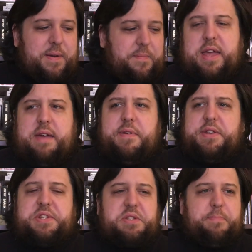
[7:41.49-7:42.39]
Uh,
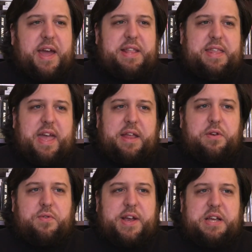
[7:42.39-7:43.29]
even despite the
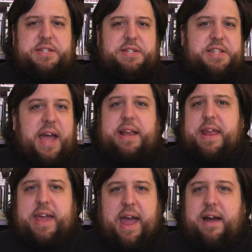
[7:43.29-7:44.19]
increase in
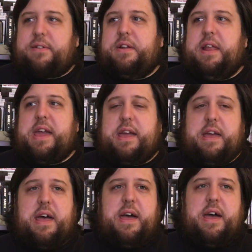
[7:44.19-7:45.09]

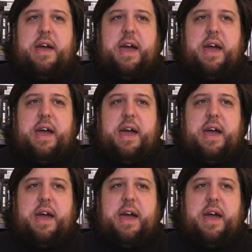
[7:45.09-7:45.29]
technicality